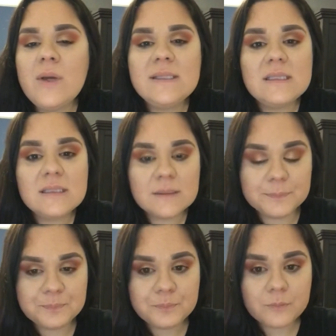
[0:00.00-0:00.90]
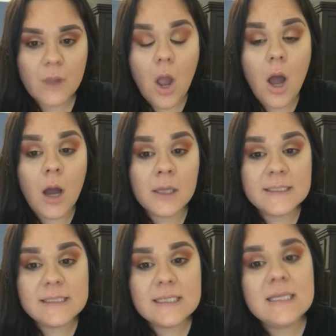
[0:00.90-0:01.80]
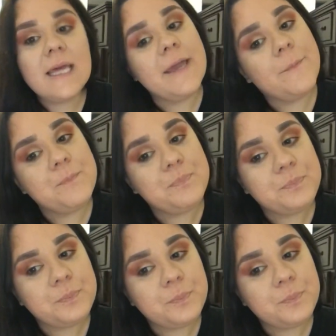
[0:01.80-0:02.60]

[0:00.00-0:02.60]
It was honestly like,